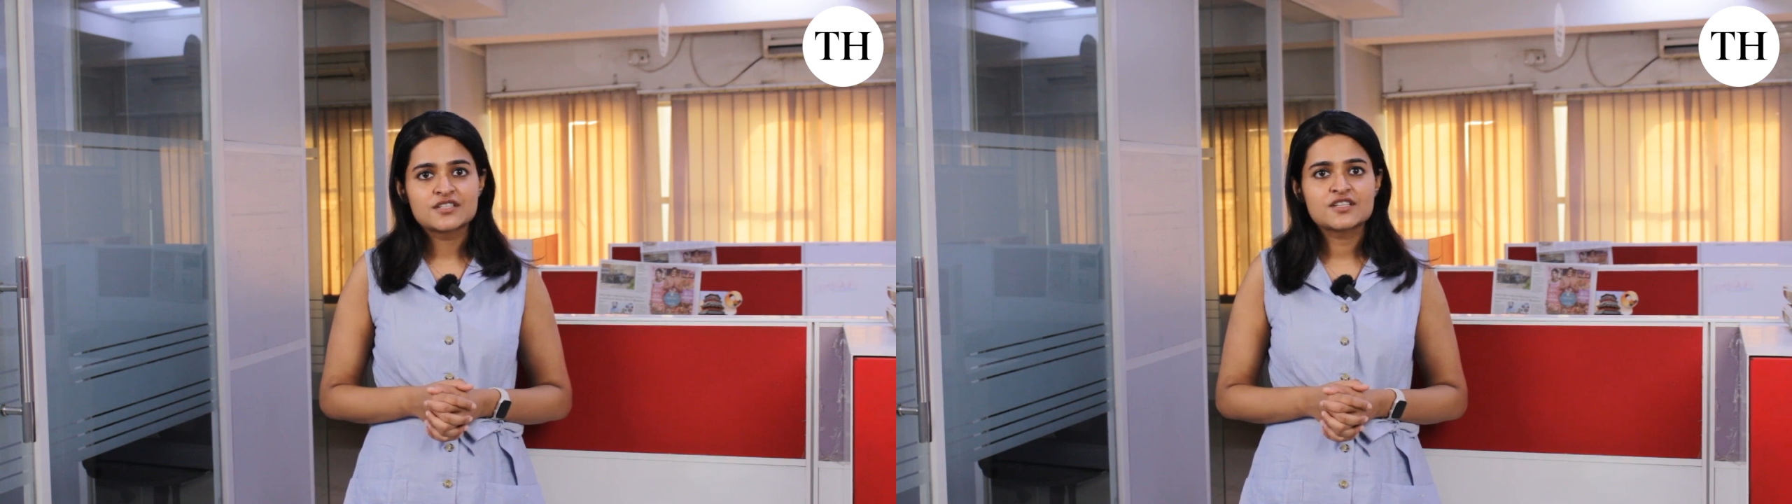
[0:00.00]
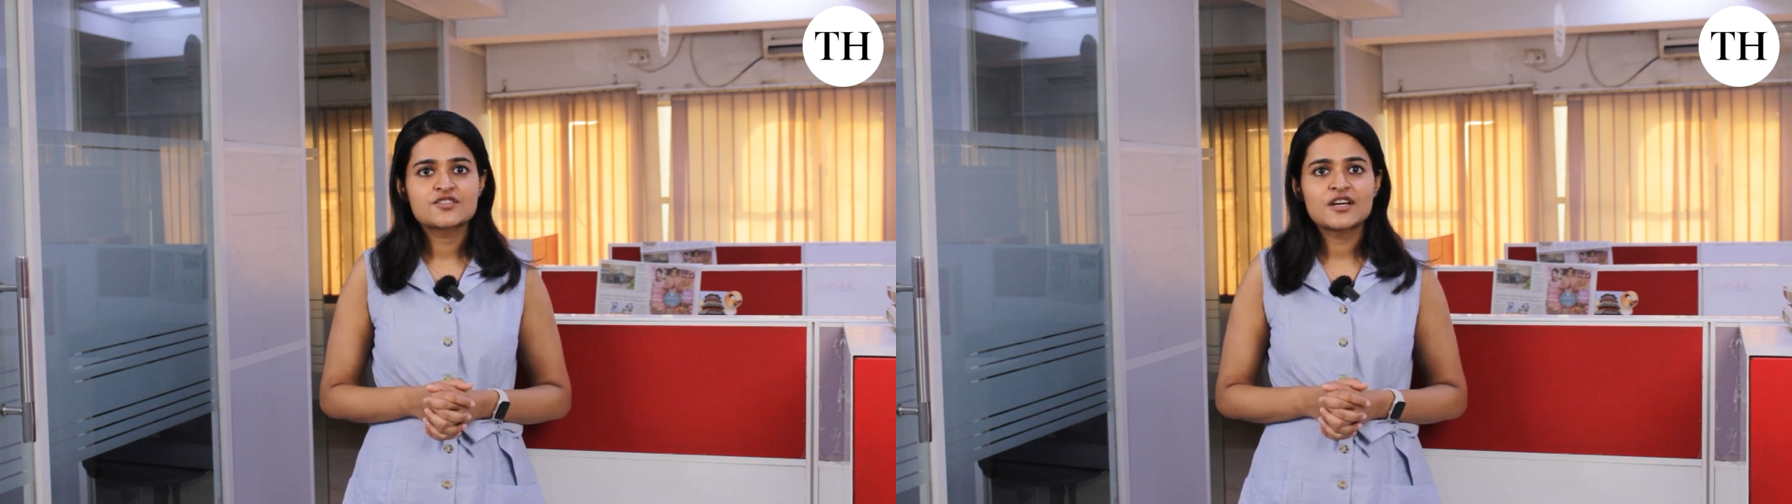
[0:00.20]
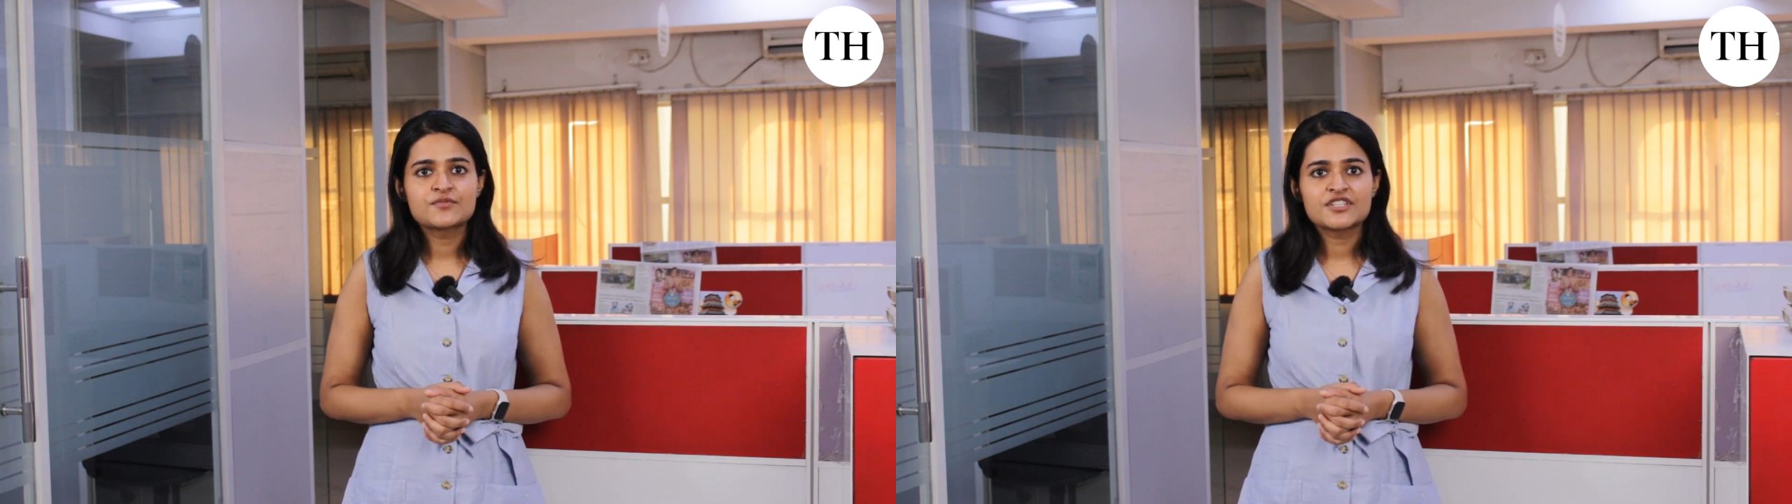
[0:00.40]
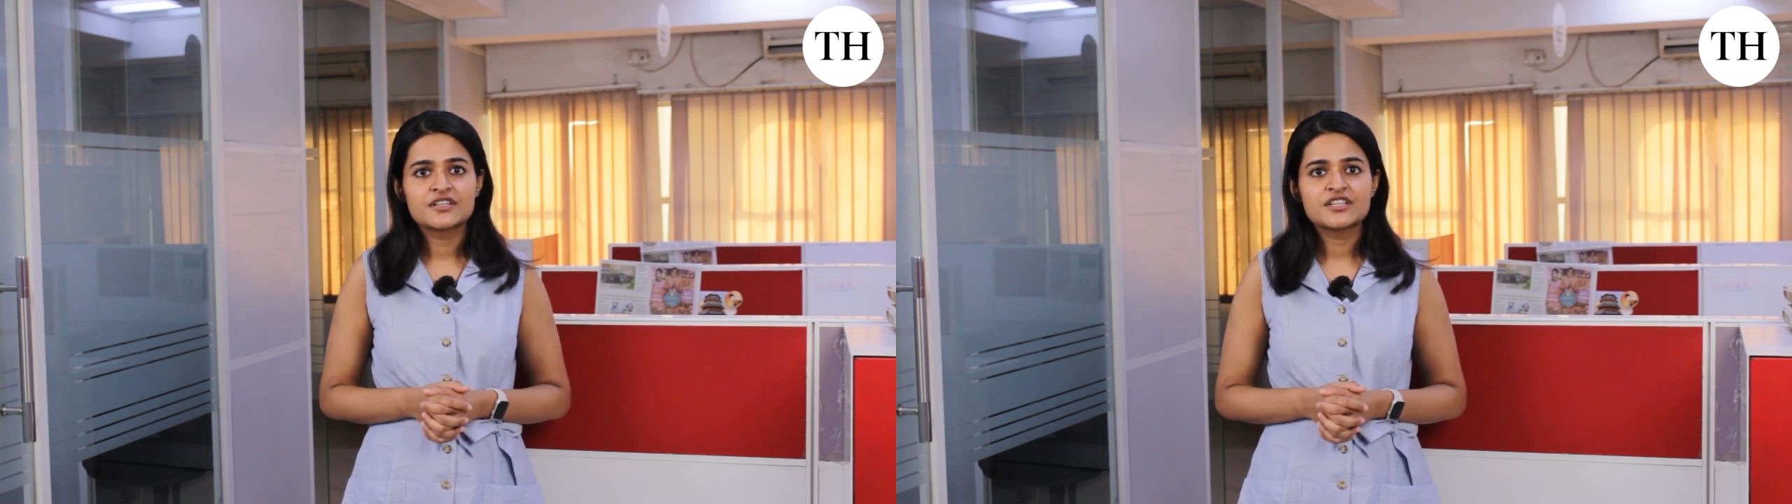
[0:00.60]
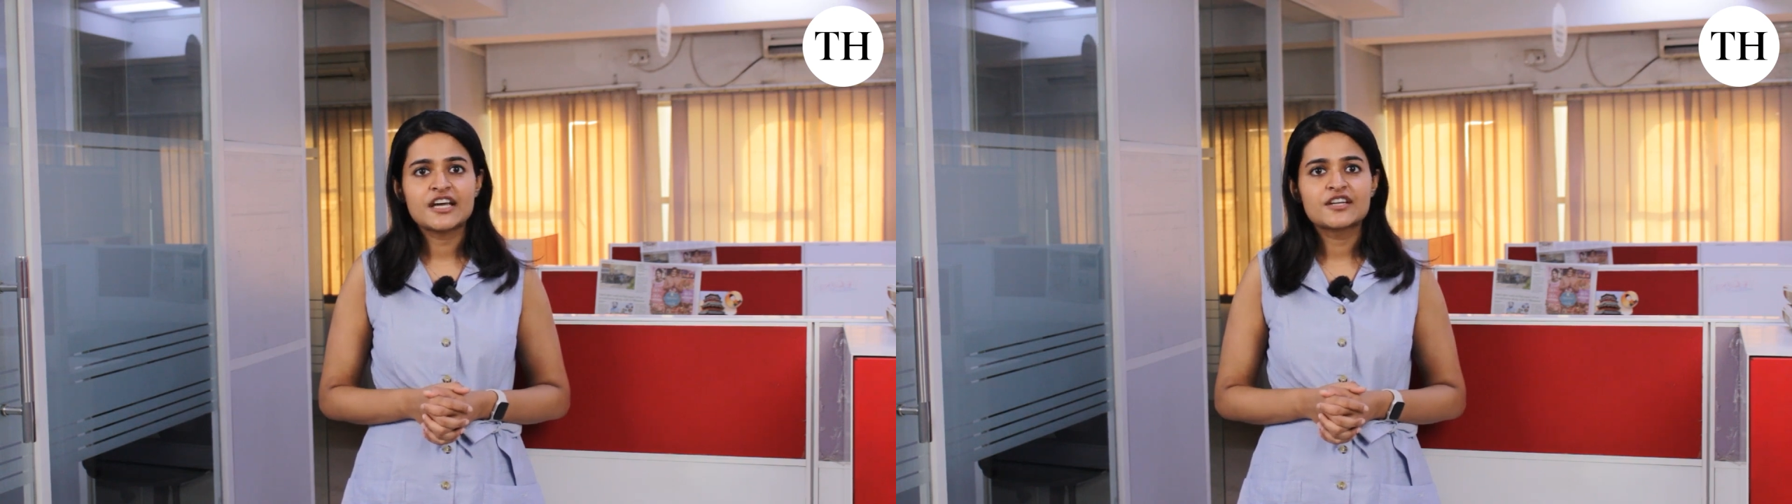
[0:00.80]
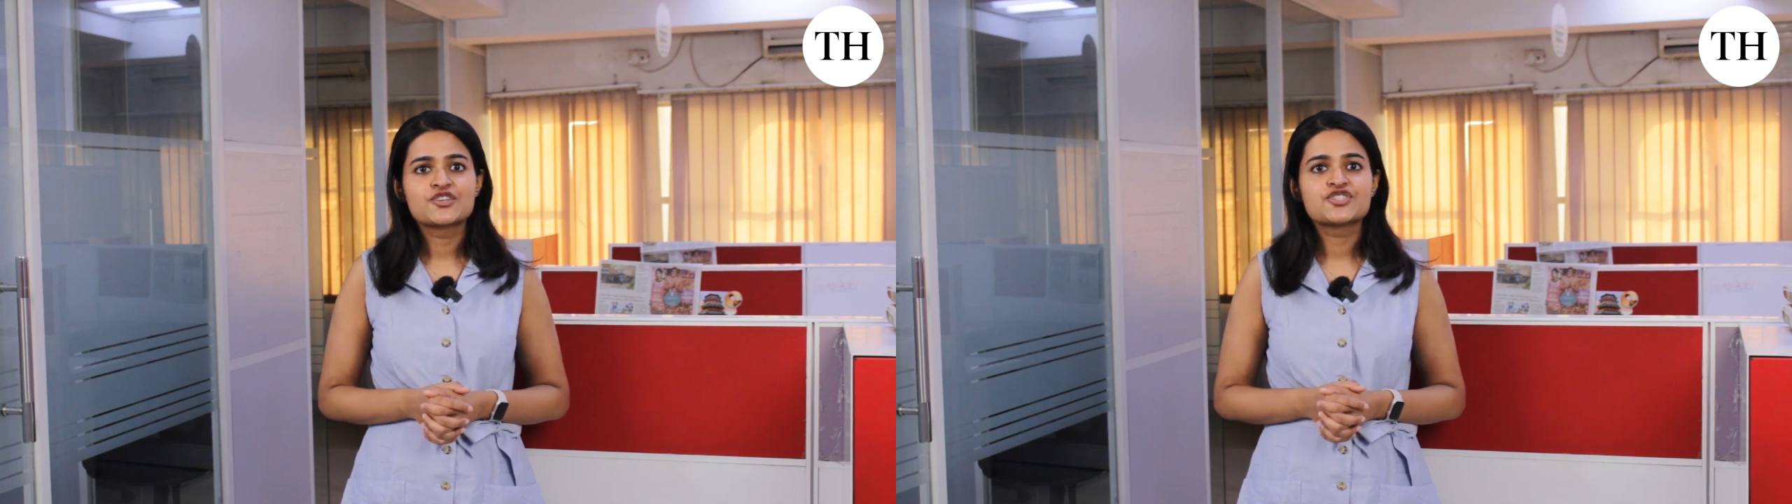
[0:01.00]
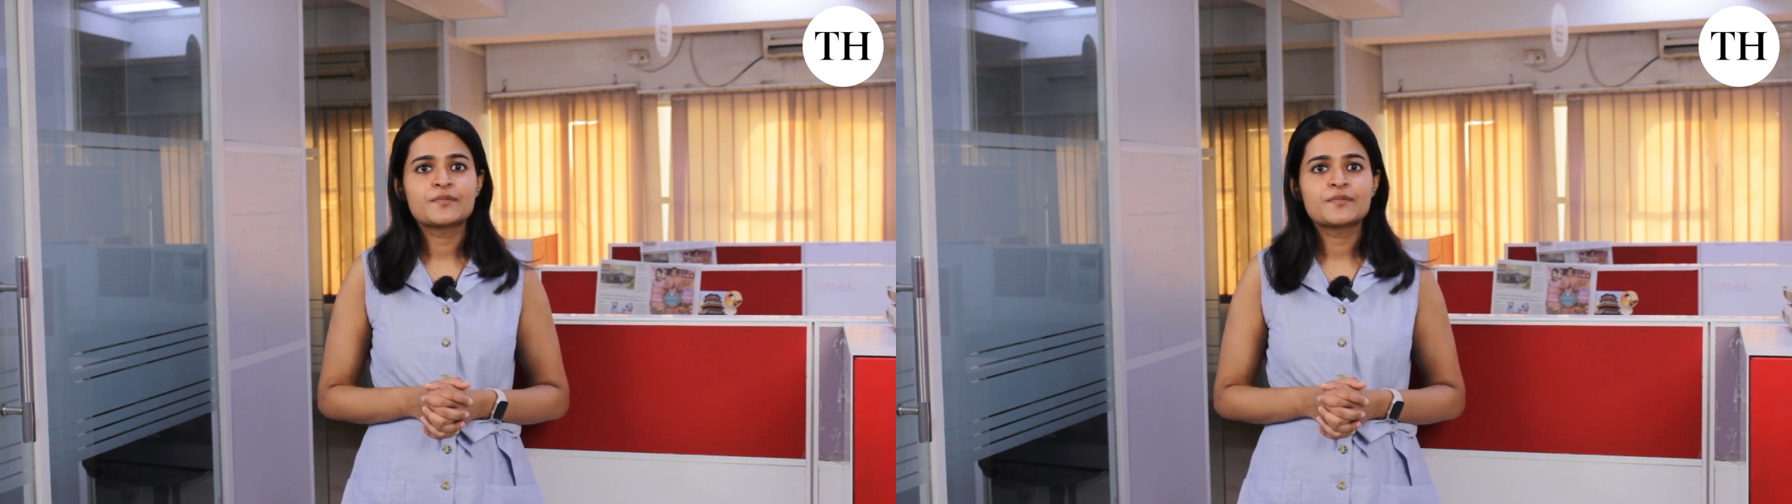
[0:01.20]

disrupting the energy